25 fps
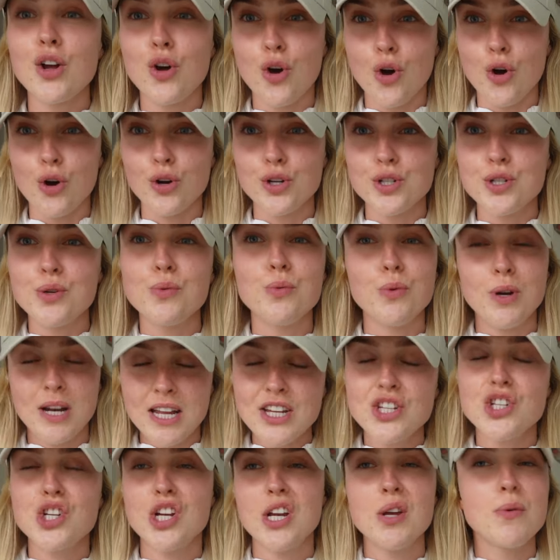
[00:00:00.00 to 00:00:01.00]
Cooked,
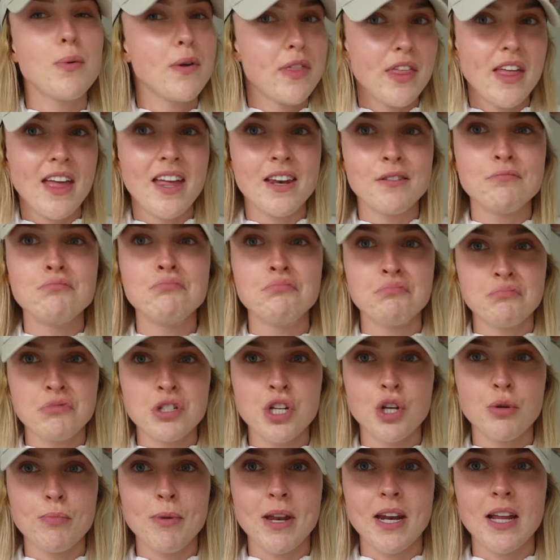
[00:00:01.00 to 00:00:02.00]
literally within
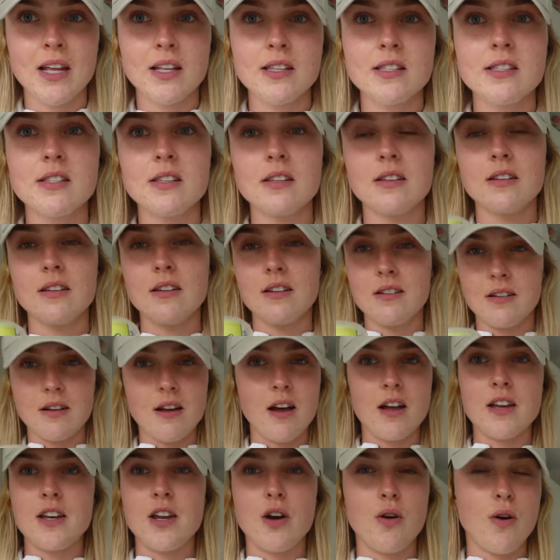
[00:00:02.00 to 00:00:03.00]
2 minutes.
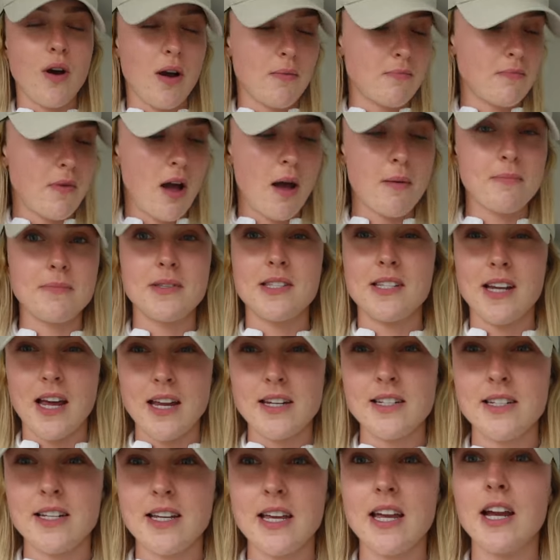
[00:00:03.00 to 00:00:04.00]
I know I'm
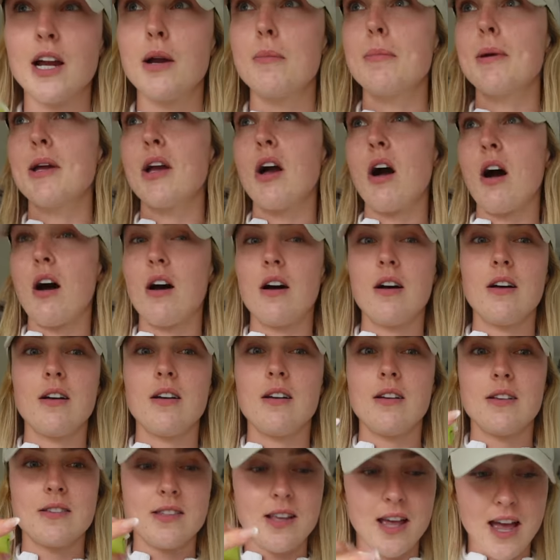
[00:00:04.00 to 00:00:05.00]
standing here
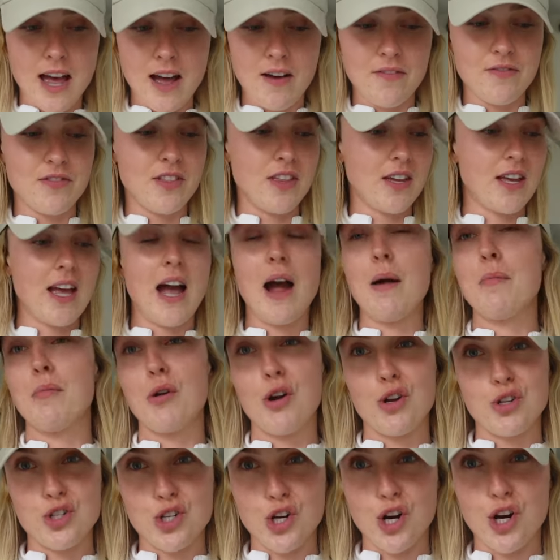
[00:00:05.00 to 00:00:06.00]
because I have the camera
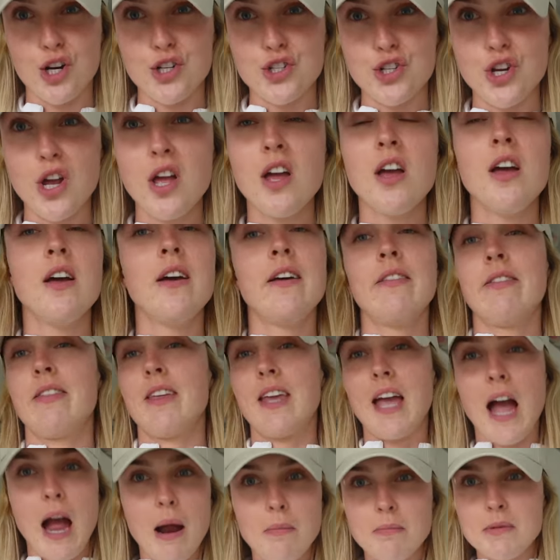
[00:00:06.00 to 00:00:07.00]
on charge. The
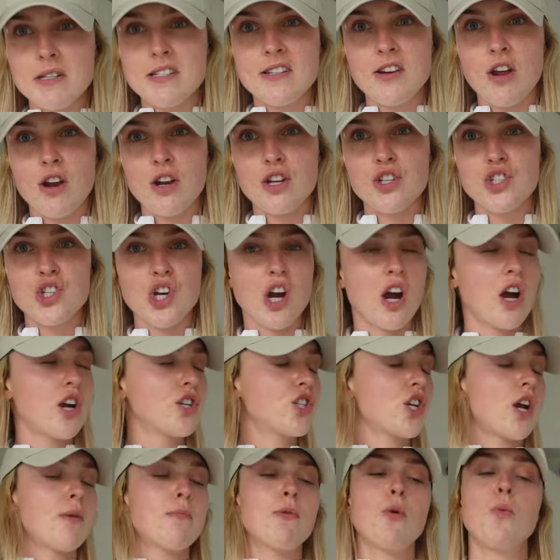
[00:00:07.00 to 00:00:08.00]
camera's not in
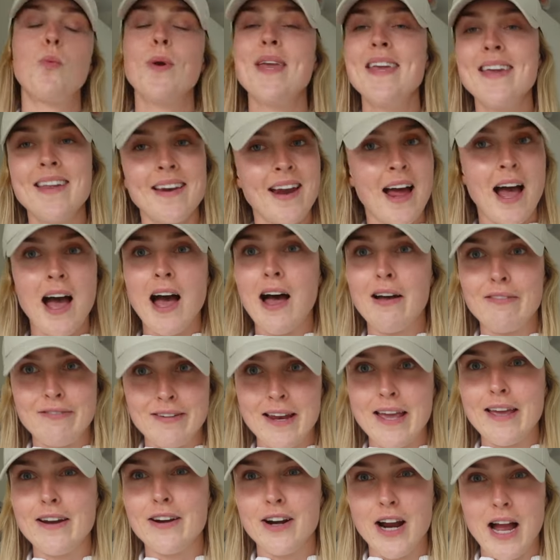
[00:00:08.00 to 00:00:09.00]
charge. I'm a week and a half
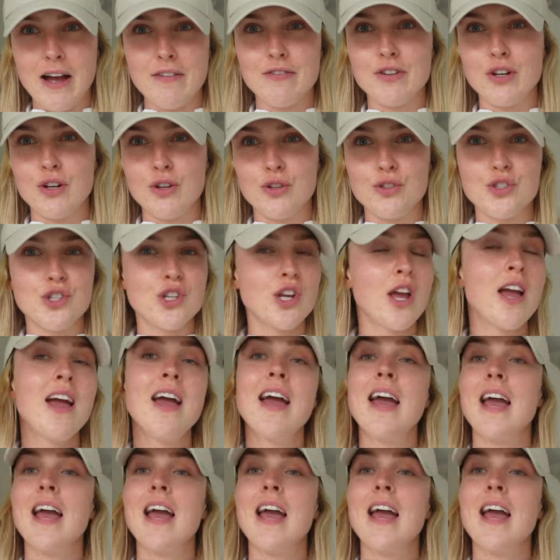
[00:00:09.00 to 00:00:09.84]
later having lunch.